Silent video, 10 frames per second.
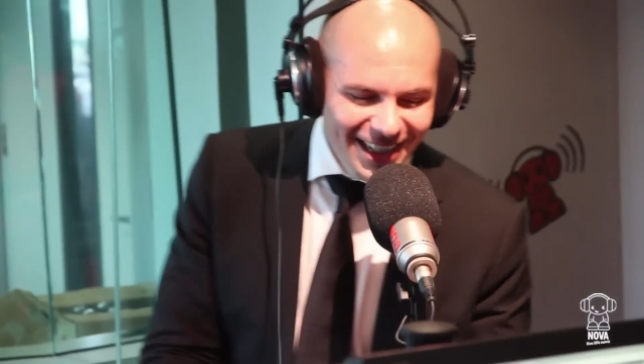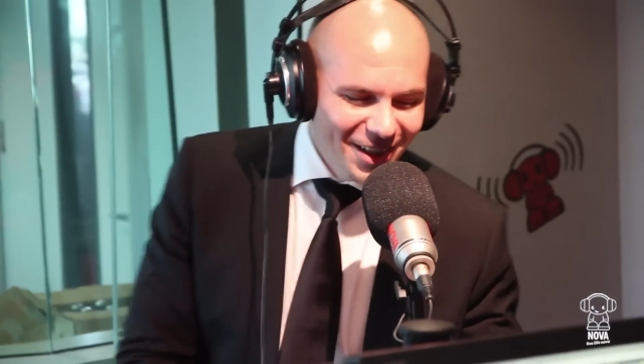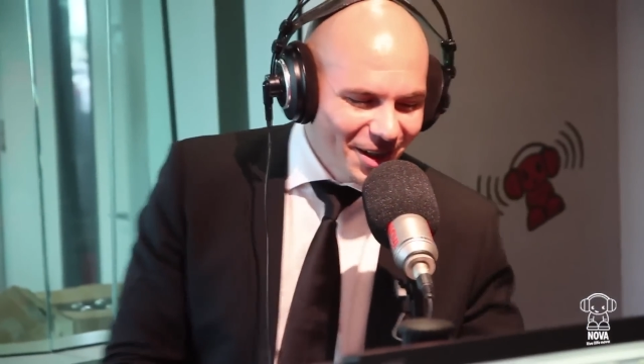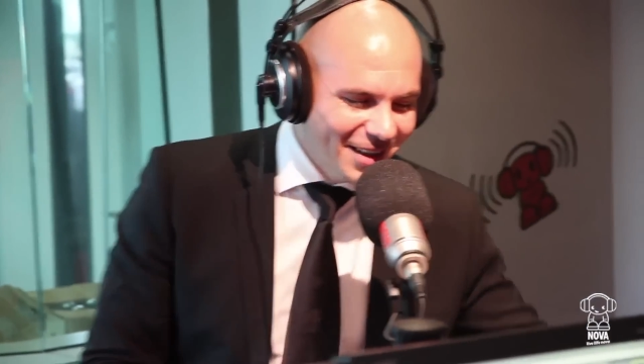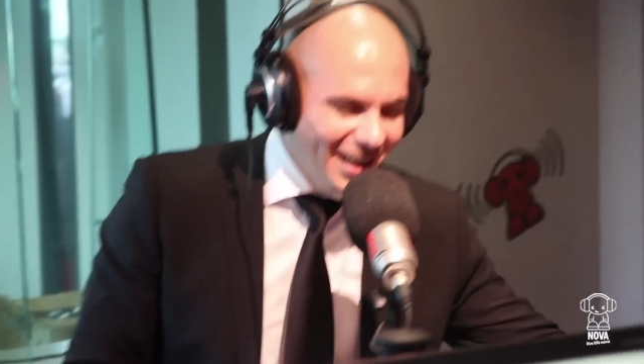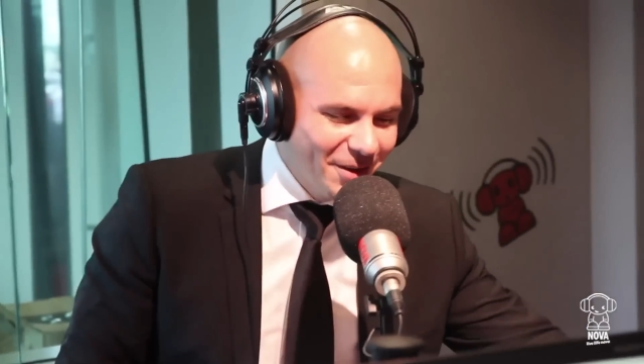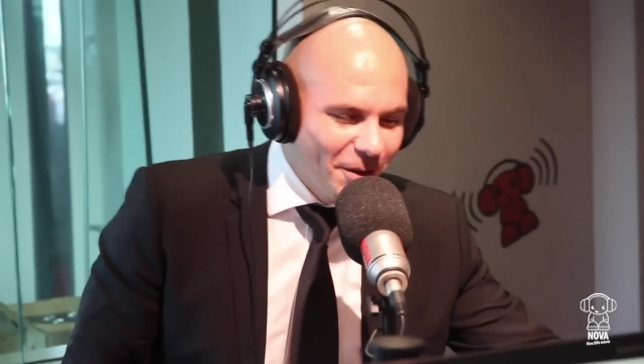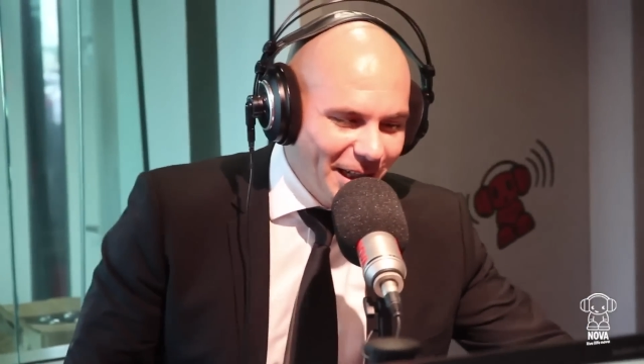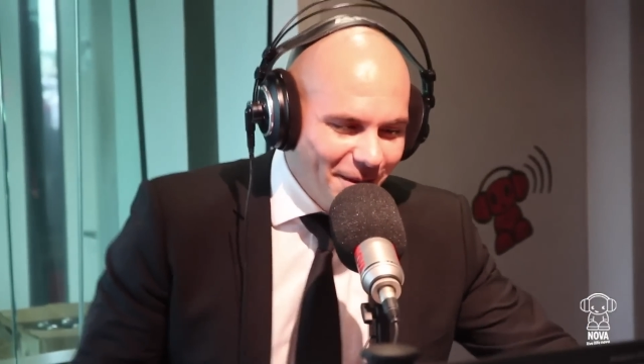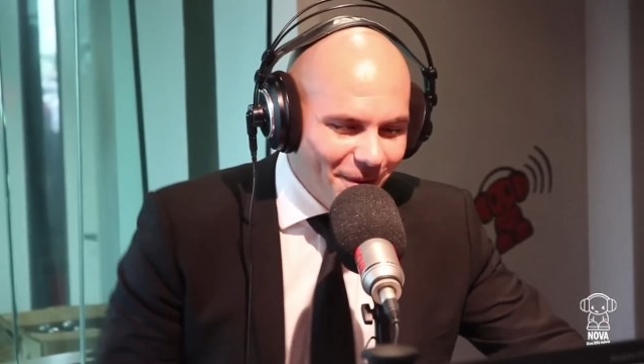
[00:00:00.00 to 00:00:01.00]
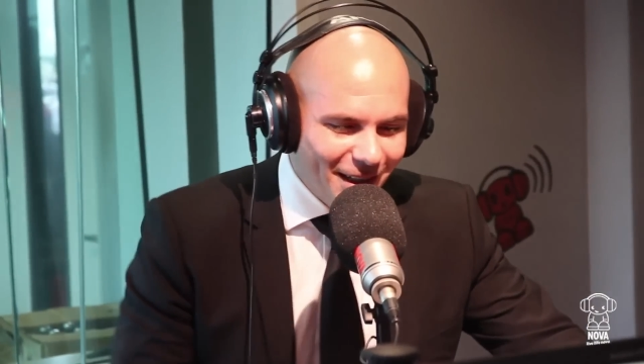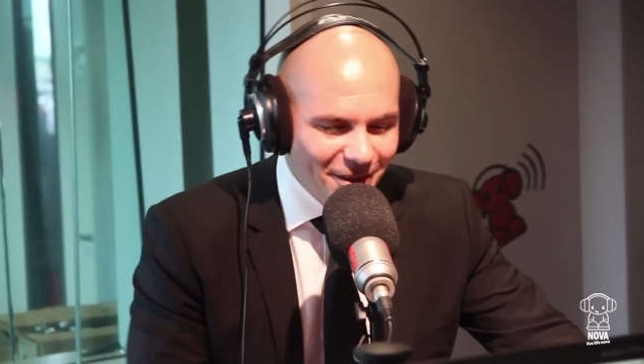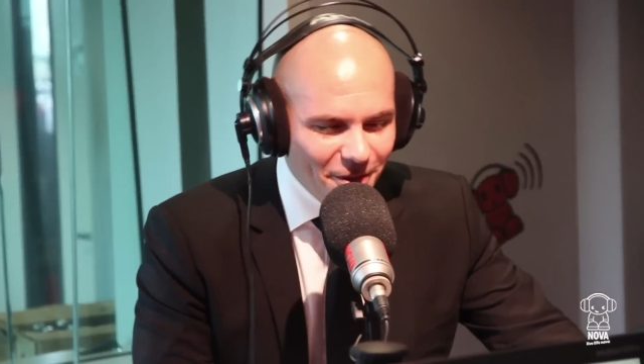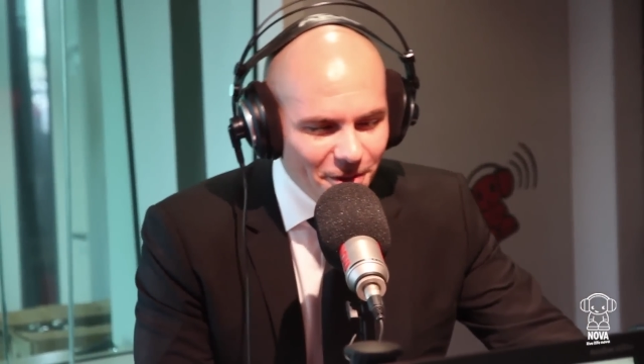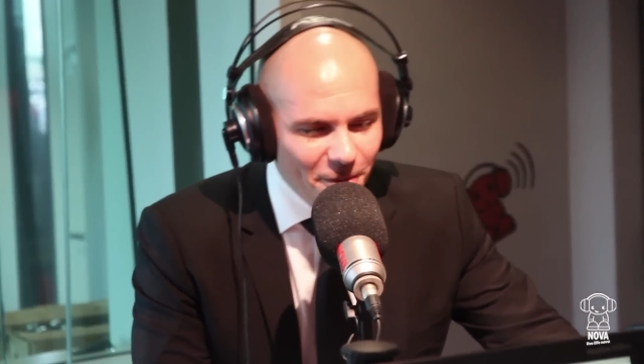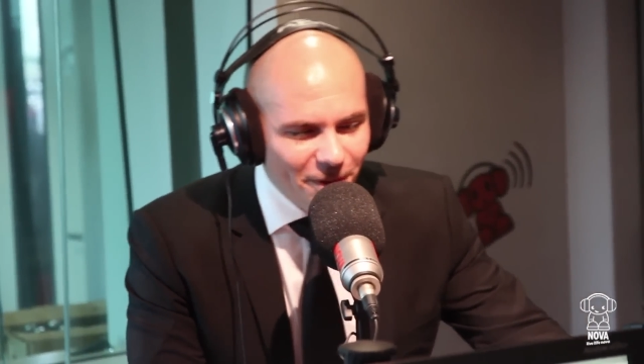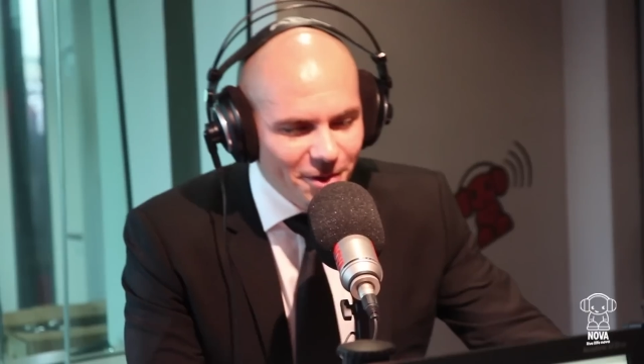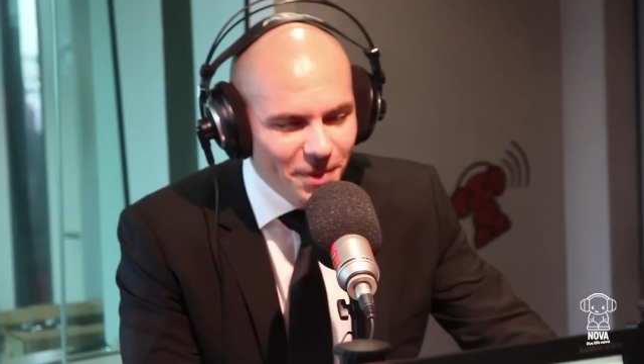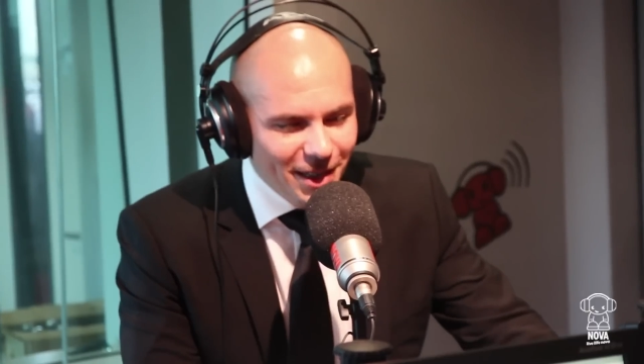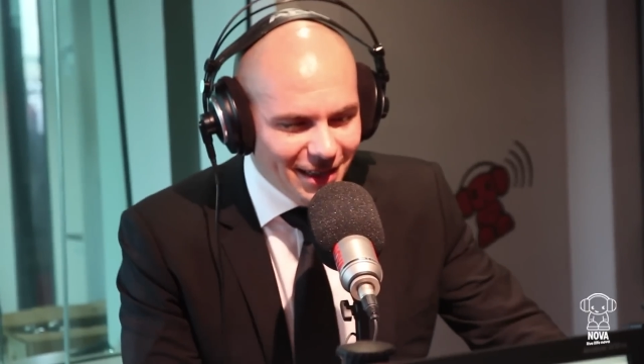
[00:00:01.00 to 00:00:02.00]
Oh, that's great, man. You you
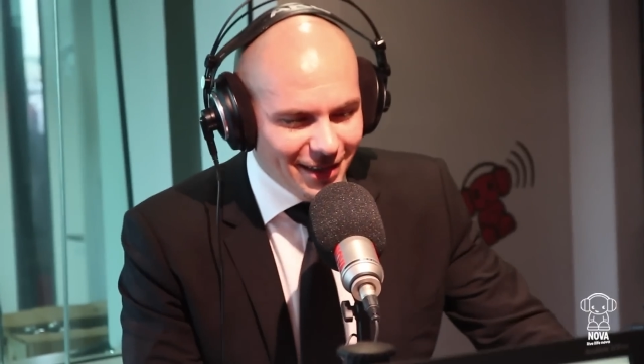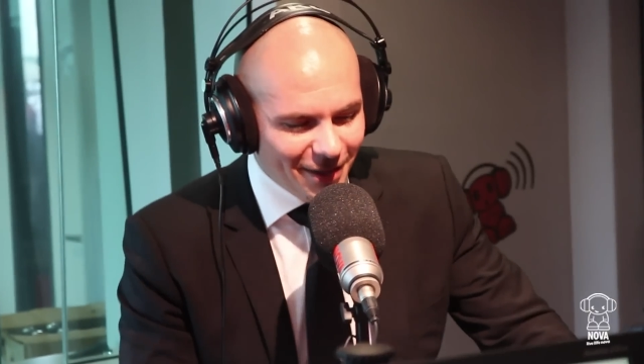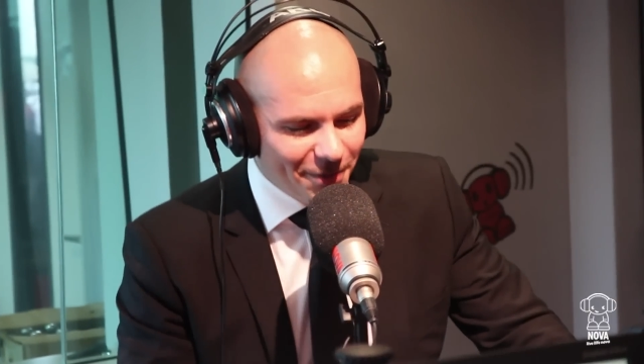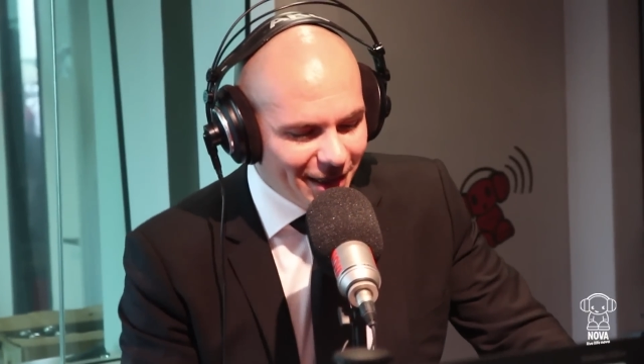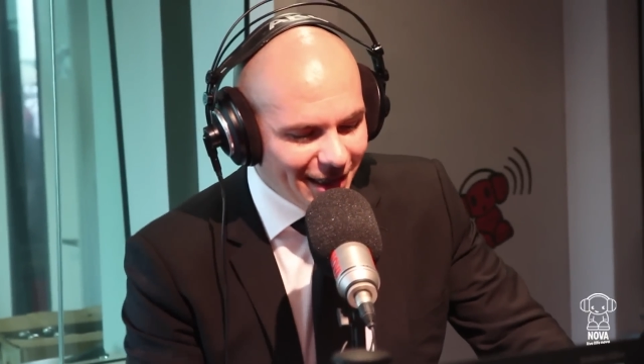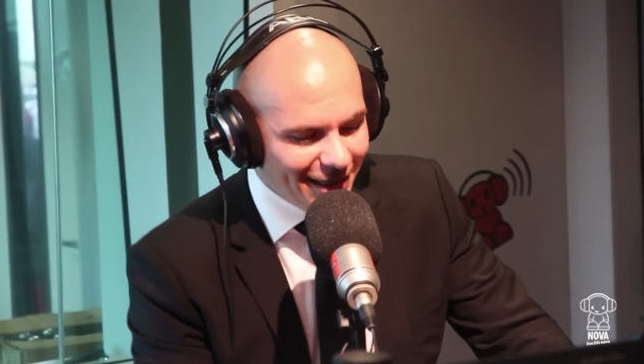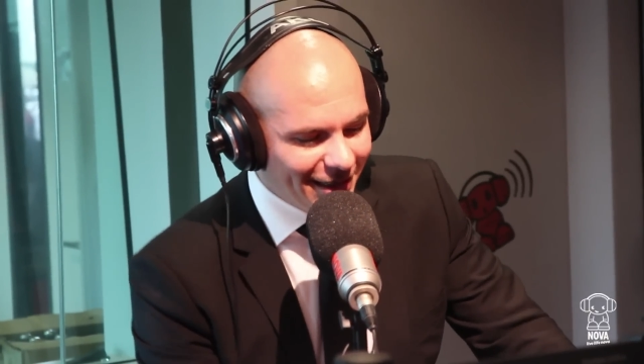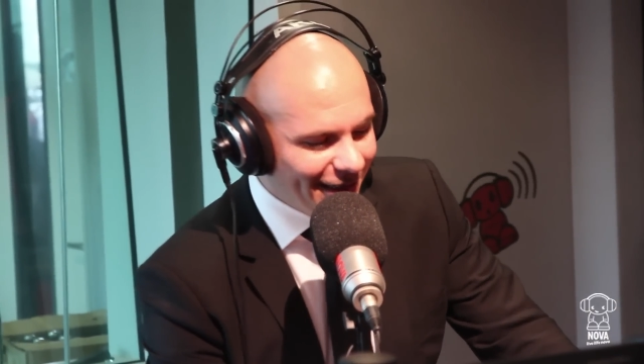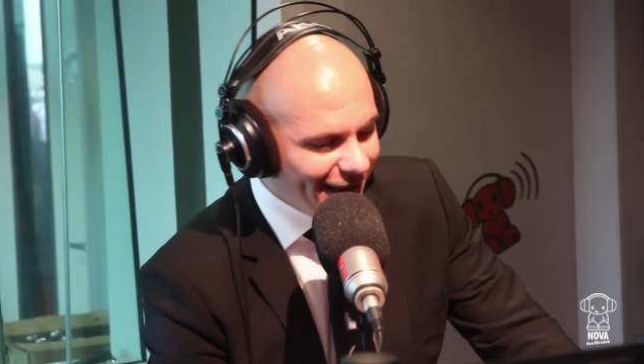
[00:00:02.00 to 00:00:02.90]
must be in Uh,